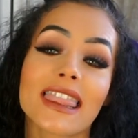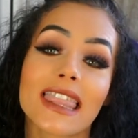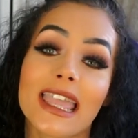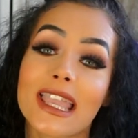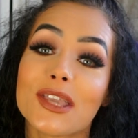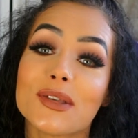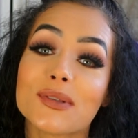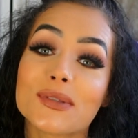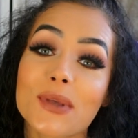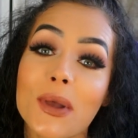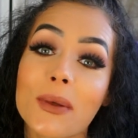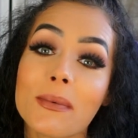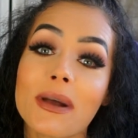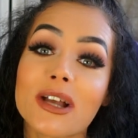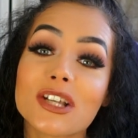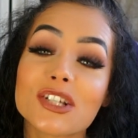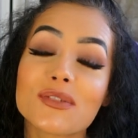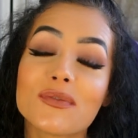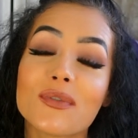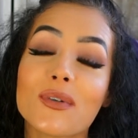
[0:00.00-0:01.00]
Thank you so
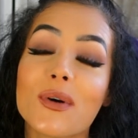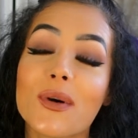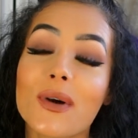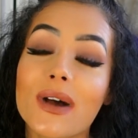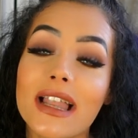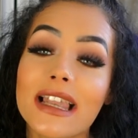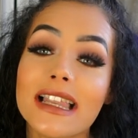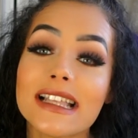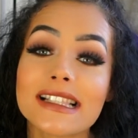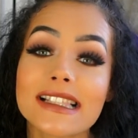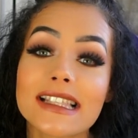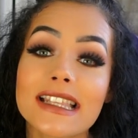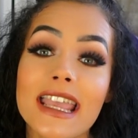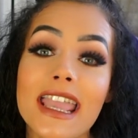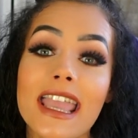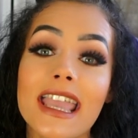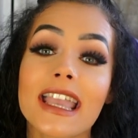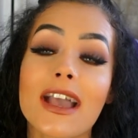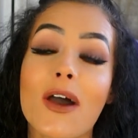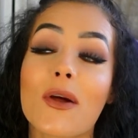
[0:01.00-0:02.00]
much for
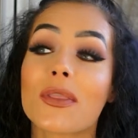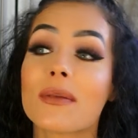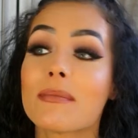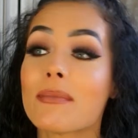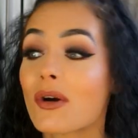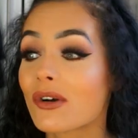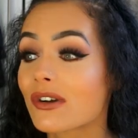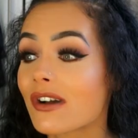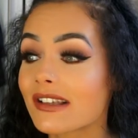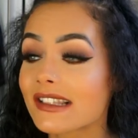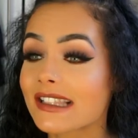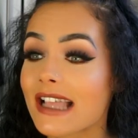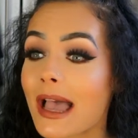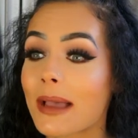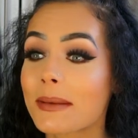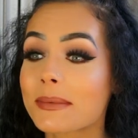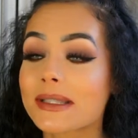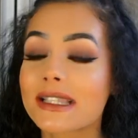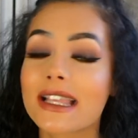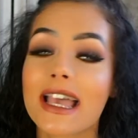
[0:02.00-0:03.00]
listening on the podcast
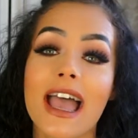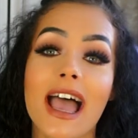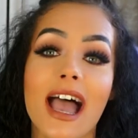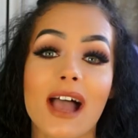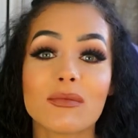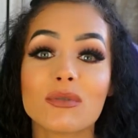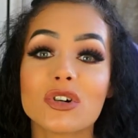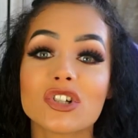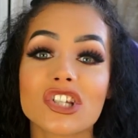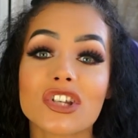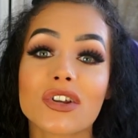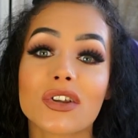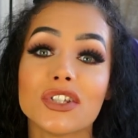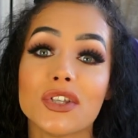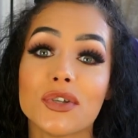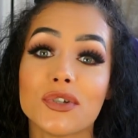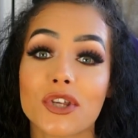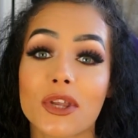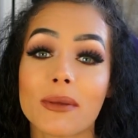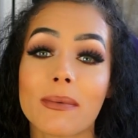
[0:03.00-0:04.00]
apps and watching on
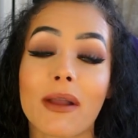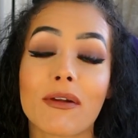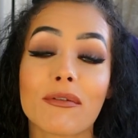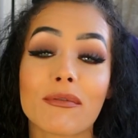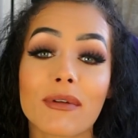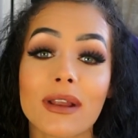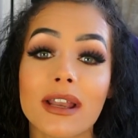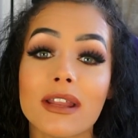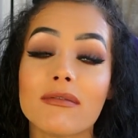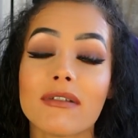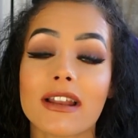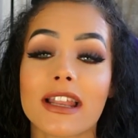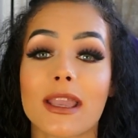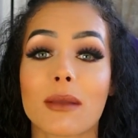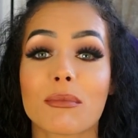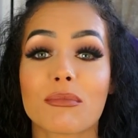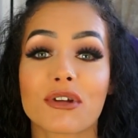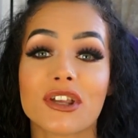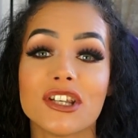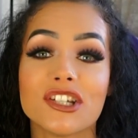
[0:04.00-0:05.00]
YouTube. I really, really
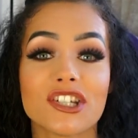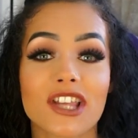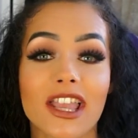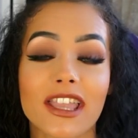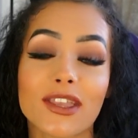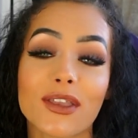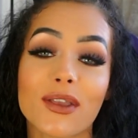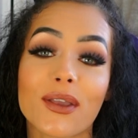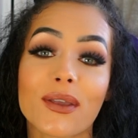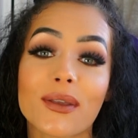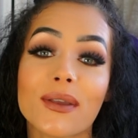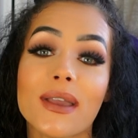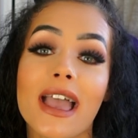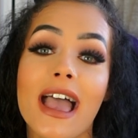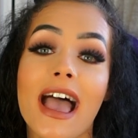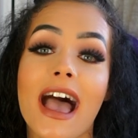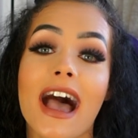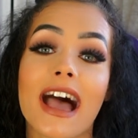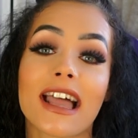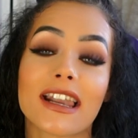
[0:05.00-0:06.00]
appreciate you,
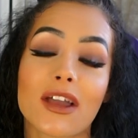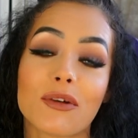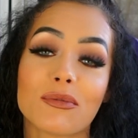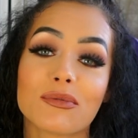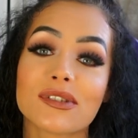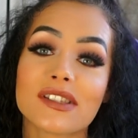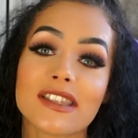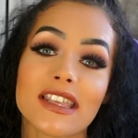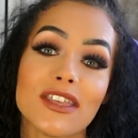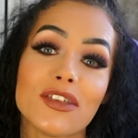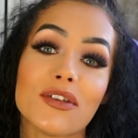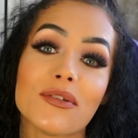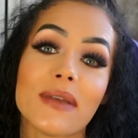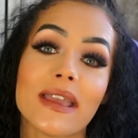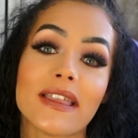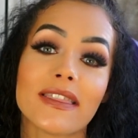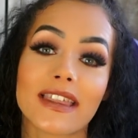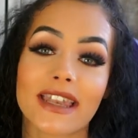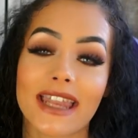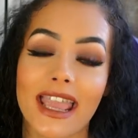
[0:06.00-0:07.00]
and I will see you
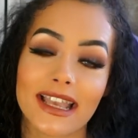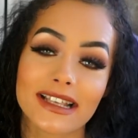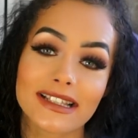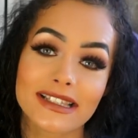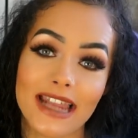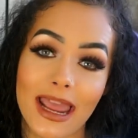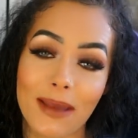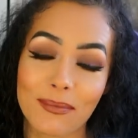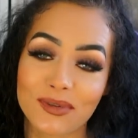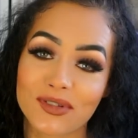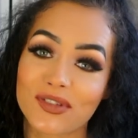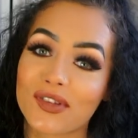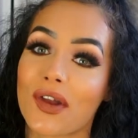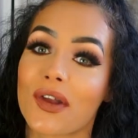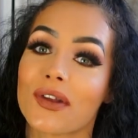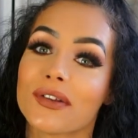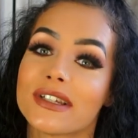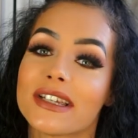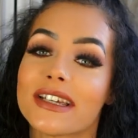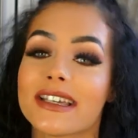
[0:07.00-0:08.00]
in the next
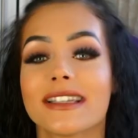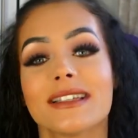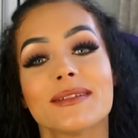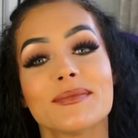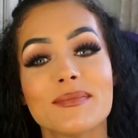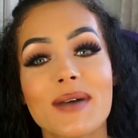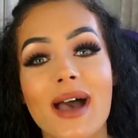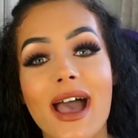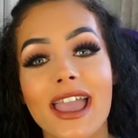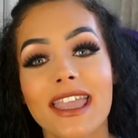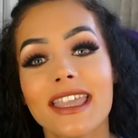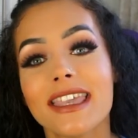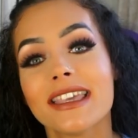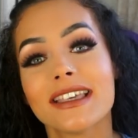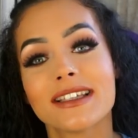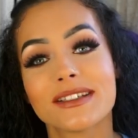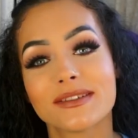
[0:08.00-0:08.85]
episode. Bye.